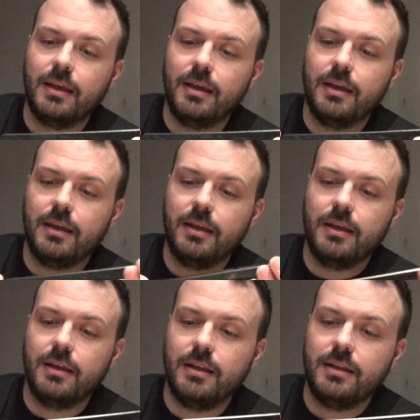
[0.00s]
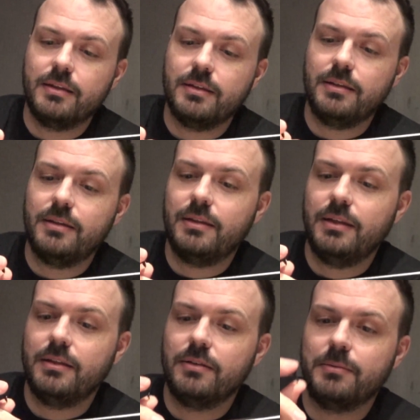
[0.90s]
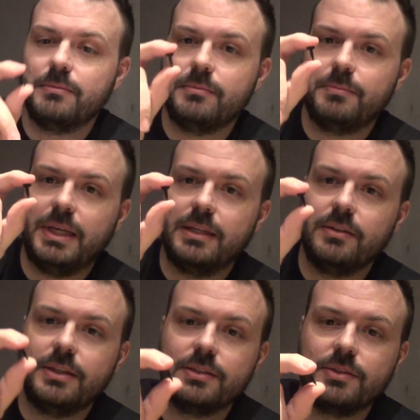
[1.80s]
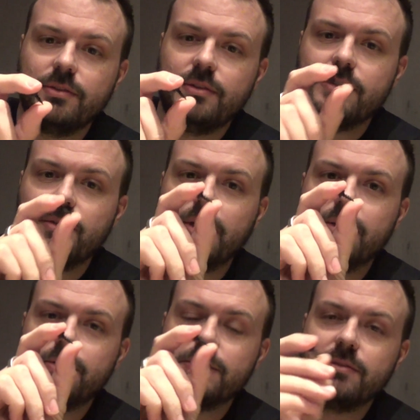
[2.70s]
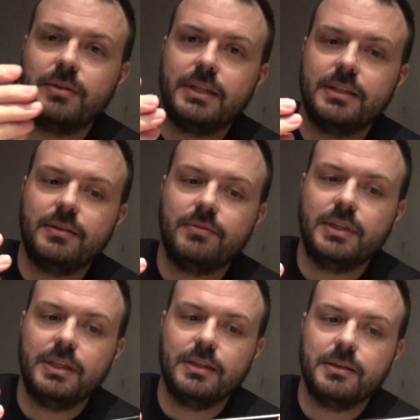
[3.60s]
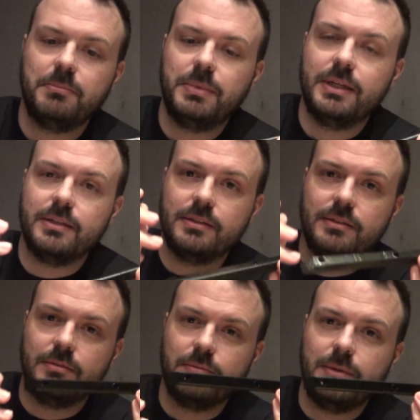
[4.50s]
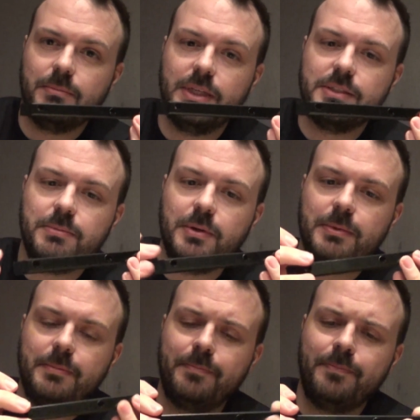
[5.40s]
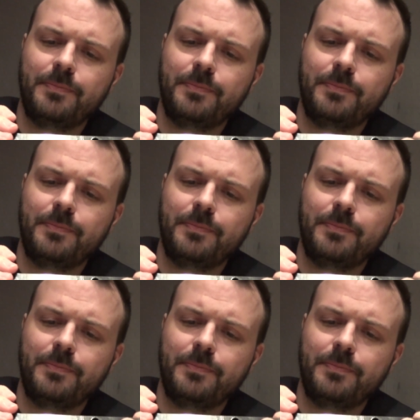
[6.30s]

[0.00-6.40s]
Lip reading: And they're not bad looking screws, quite coarse thread and everything. But one major problem,